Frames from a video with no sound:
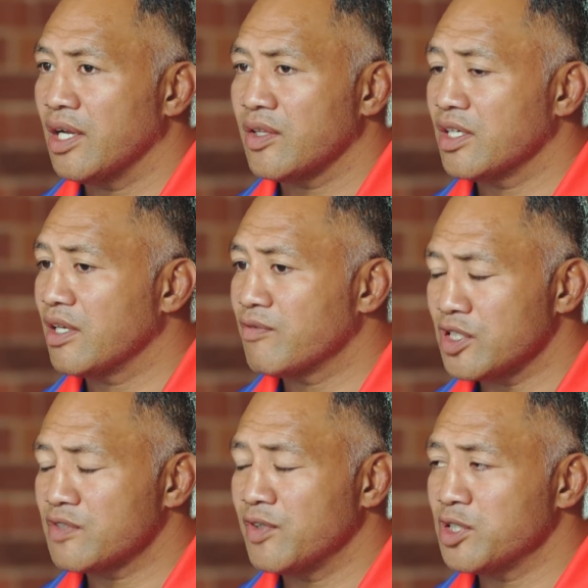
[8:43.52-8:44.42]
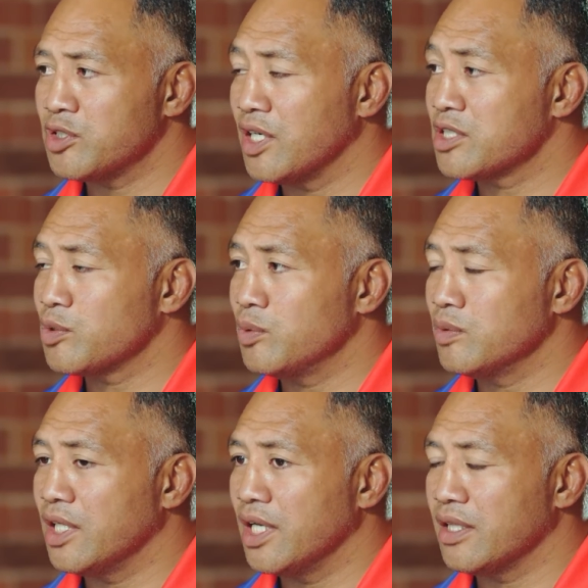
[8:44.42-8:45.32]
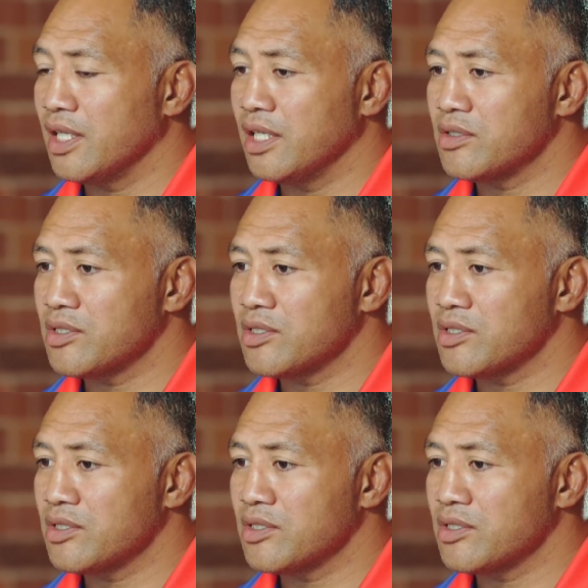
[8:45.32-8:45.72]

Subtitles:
And I think I've just finished high school then.